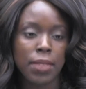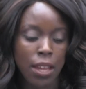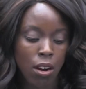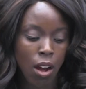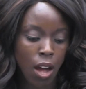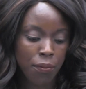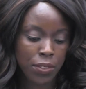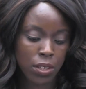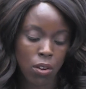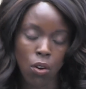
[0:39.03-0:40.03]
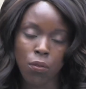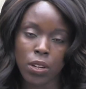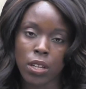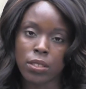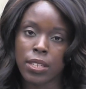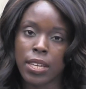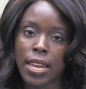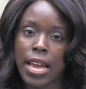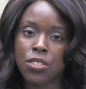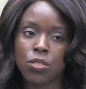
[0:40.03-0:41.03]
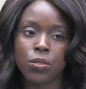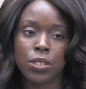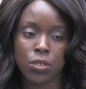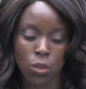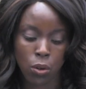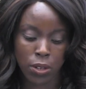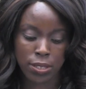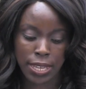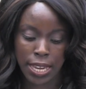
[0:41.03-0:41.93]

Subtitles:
they are often overlooked in national discourse